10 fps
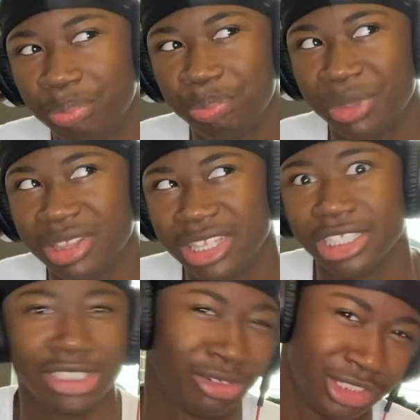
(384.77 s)
but
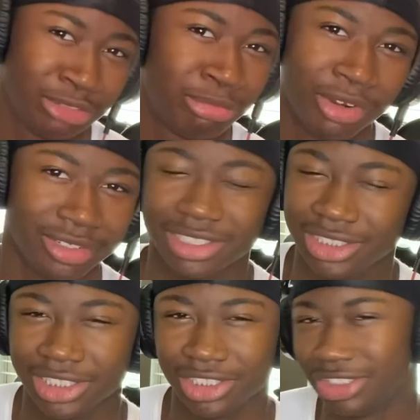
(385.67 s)
these aren't smart
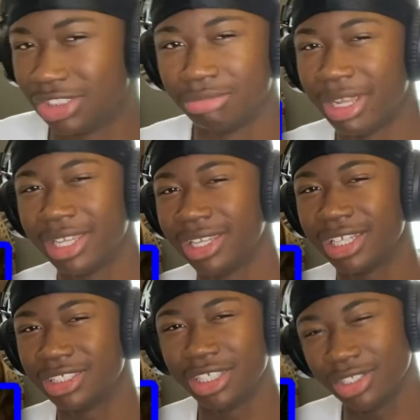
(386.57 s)
decisions you're making
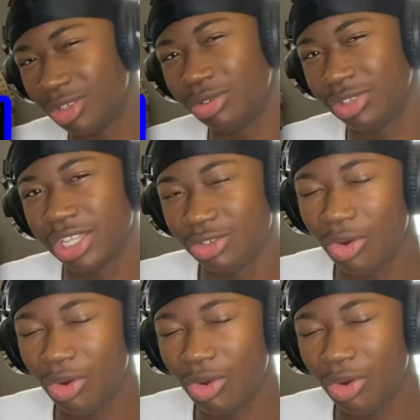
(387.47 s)
as the adult that you